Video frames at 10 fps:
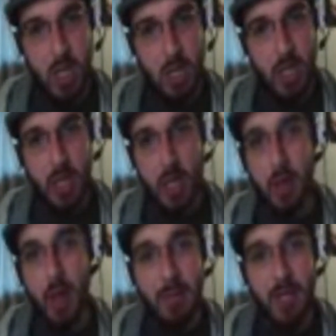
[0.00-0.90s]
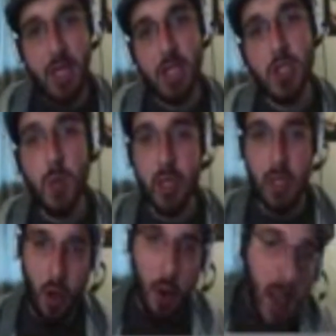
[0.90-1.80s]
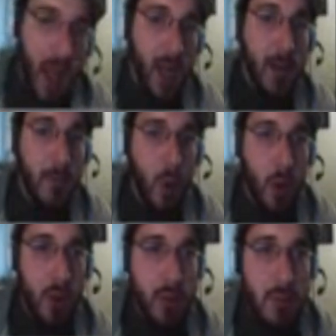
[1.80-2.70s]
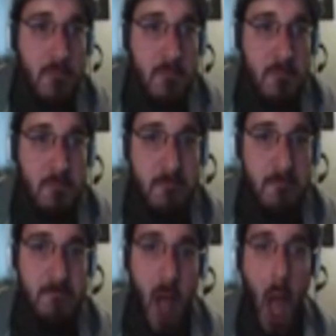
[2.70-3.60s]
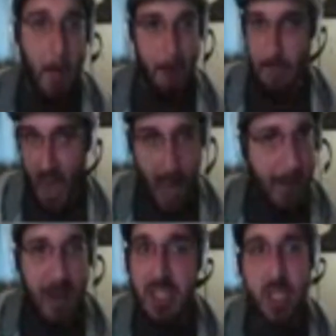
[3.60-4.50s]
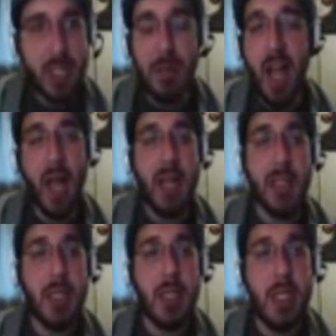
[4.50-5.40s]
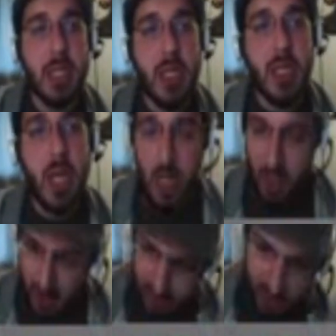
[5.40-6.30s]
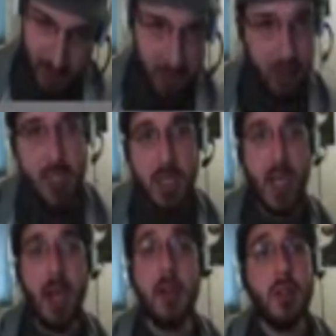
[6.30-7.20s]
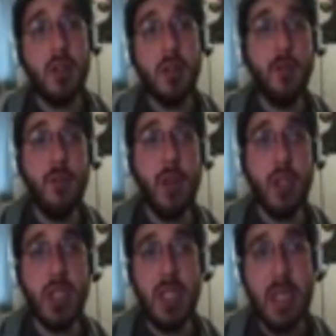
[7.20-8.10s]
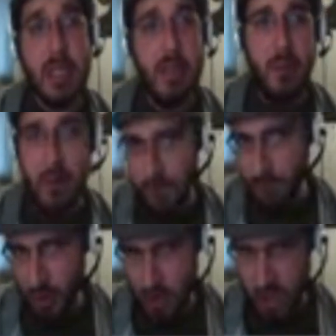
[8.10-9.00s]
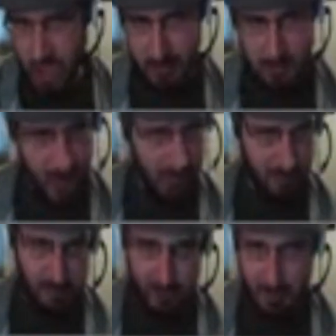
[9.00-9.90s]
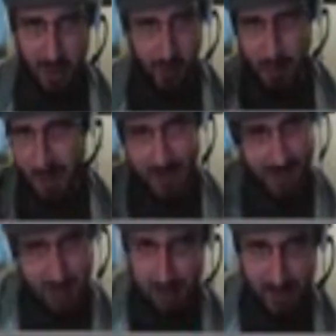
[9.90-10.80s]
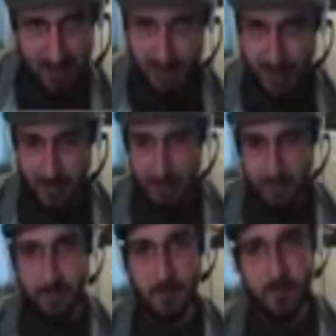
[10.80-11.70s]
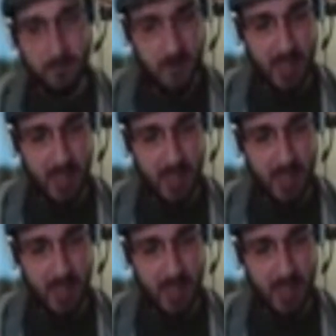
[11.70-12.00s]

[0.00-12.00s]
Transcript: That means we can go back up north, buy a bunch of supplies, get the encounter on the first city with the first gem. I'm not going back to the other places yet.